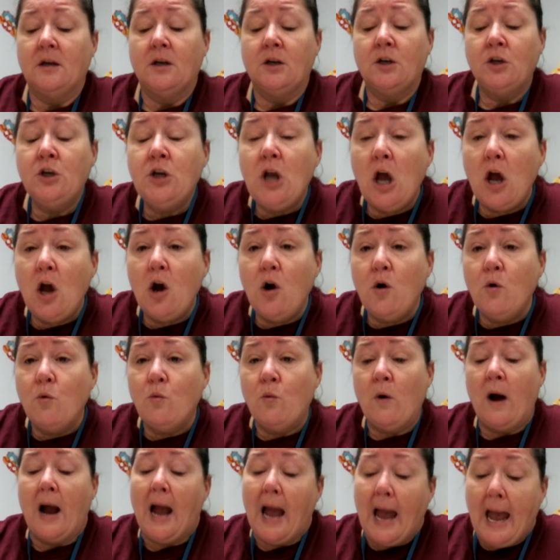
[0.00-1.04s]

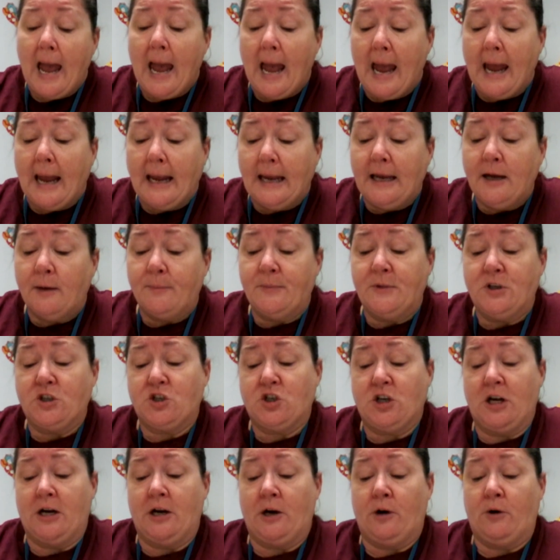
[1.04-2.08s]
No, I am the
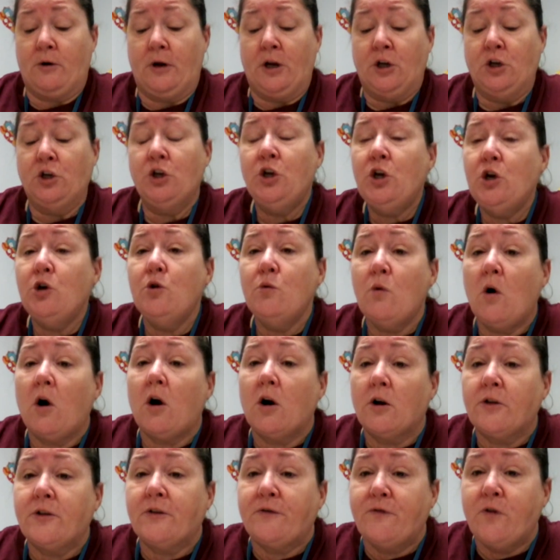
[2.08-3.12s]
chair and you
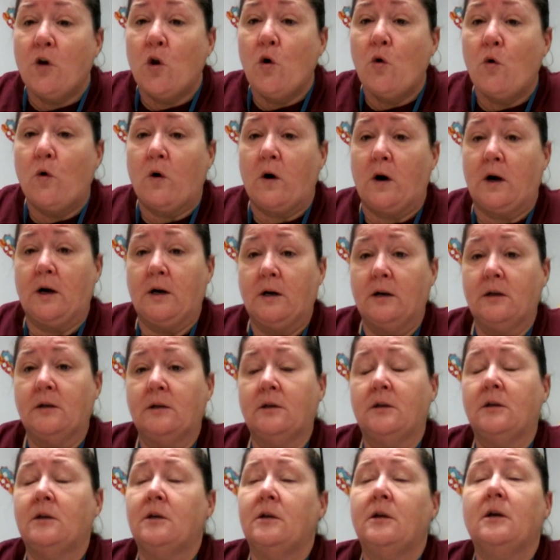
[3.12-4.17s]
are the floor.
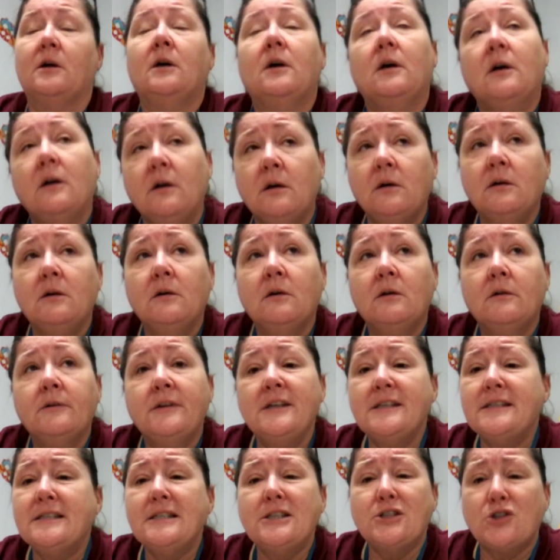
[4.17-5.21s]

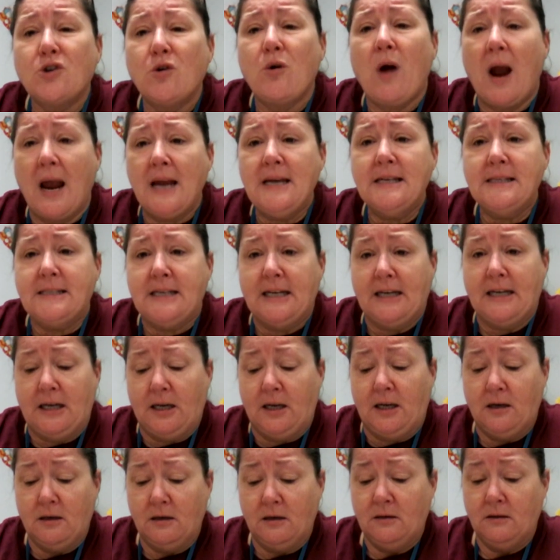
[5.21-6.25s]
This is
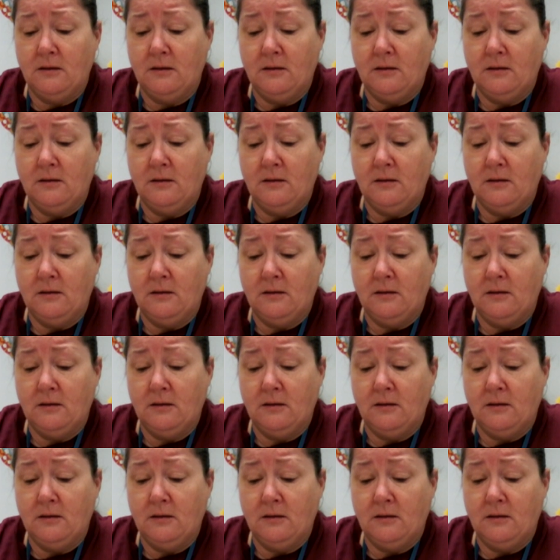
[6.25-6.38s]
crazy.